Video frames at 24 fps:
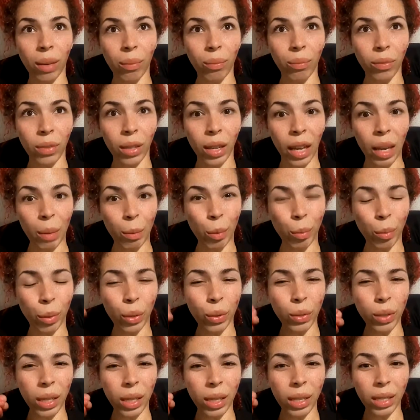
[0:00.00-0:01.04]
I'm very
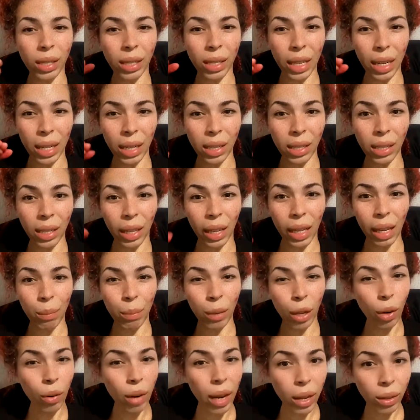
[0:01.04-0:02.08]
Vata, so the
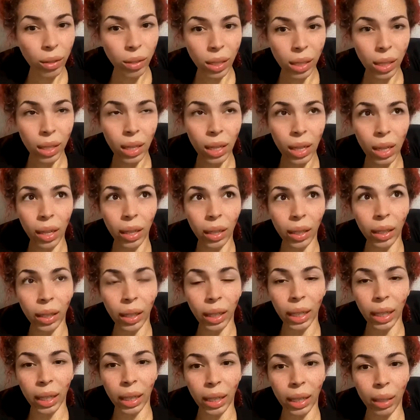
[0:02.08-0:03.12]
animal protein is needed
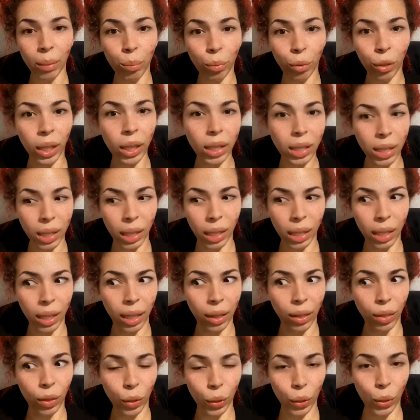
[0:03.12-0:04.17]
to keep me grounded
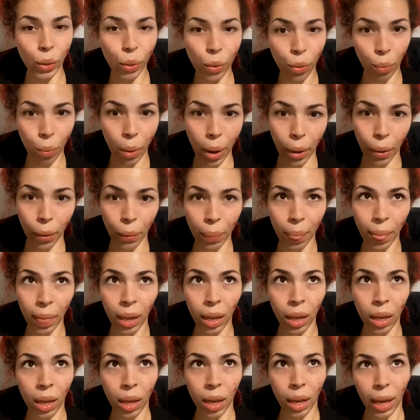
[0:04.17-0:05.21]
here and
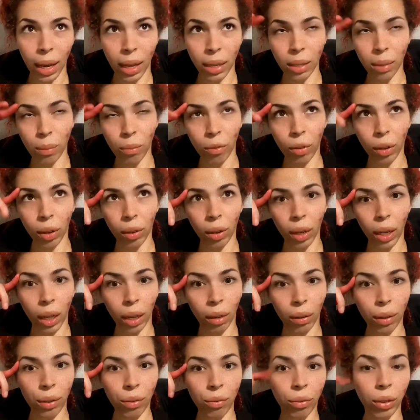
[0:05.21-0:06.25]
present in the earth
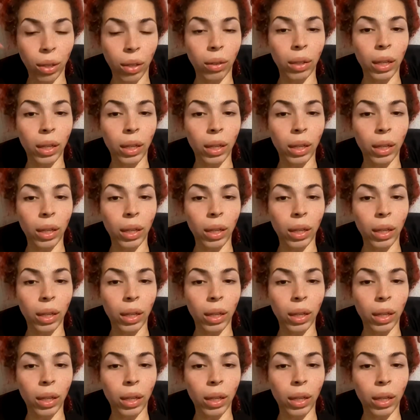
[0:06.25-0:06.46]
realm,